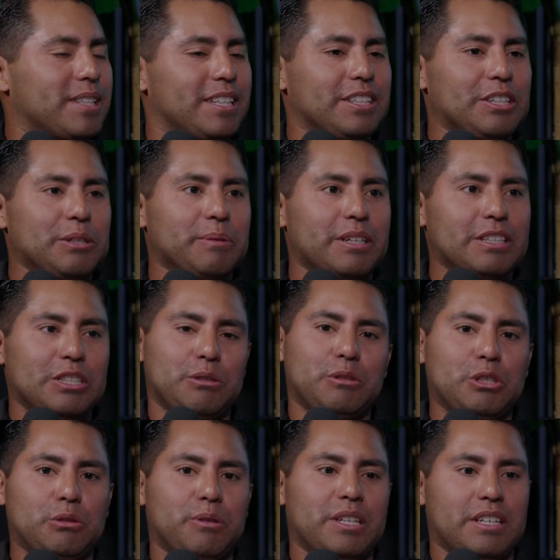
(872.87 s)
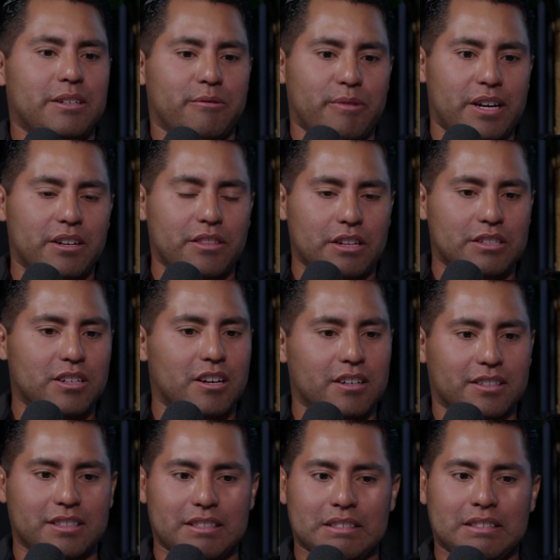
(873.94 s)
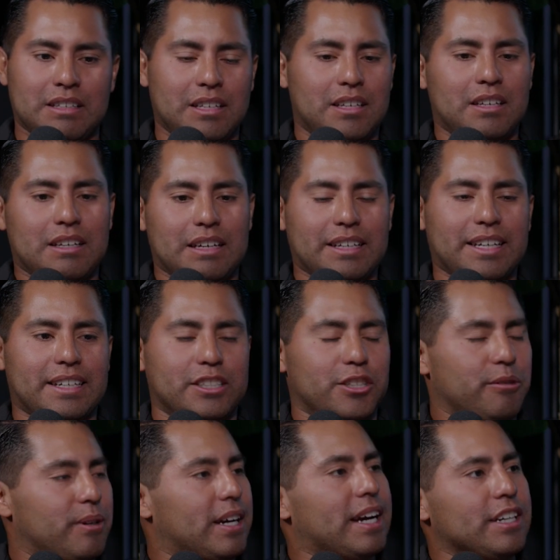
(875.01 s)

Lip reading: and you know what, you hit it right on the dot, because again, you're right.